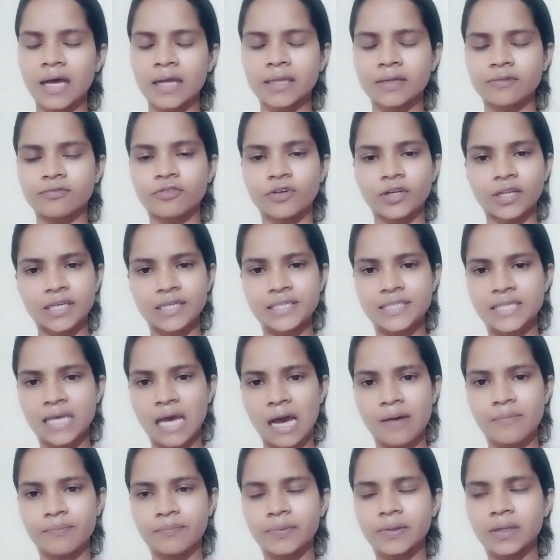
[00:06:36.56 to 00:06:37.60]
for
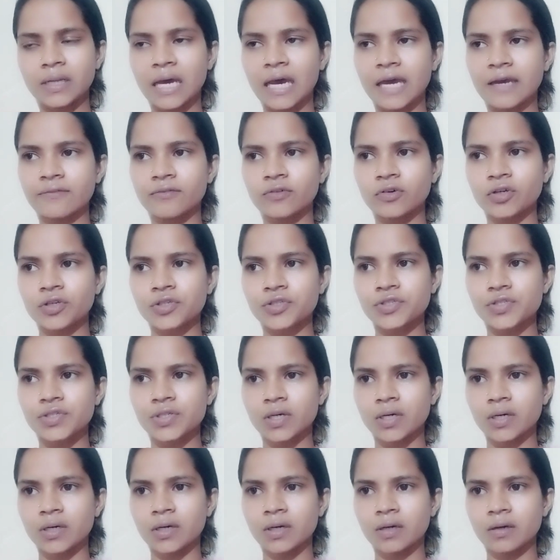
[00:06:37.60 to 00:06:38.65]
example, I was
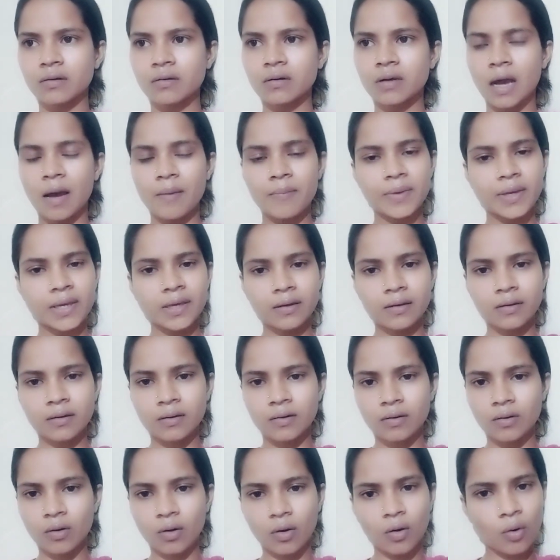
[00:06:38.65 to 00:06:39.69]
coming
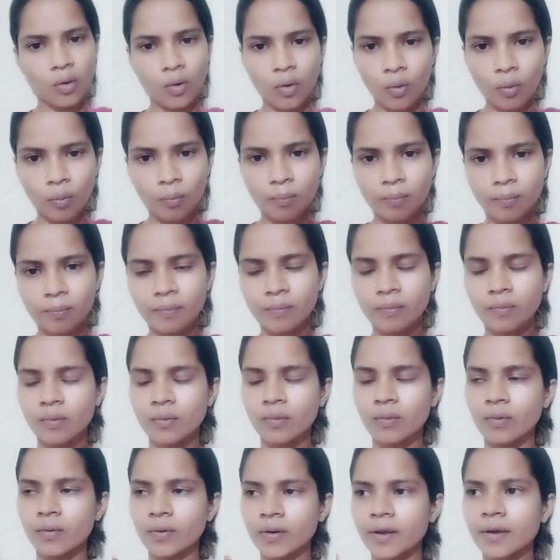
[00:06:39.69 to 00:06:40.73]
home,
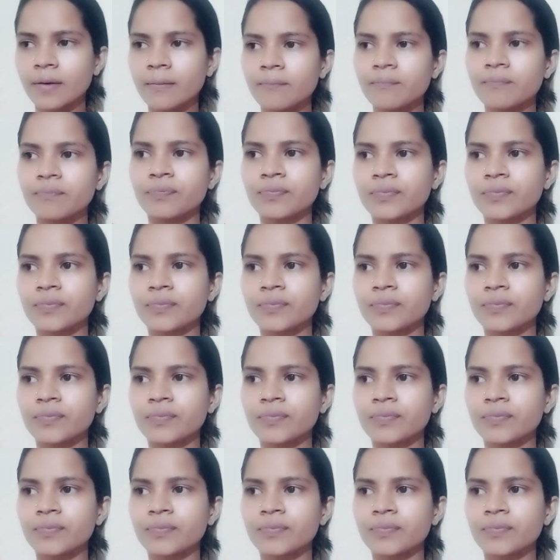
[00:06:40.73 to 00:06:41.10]
okay,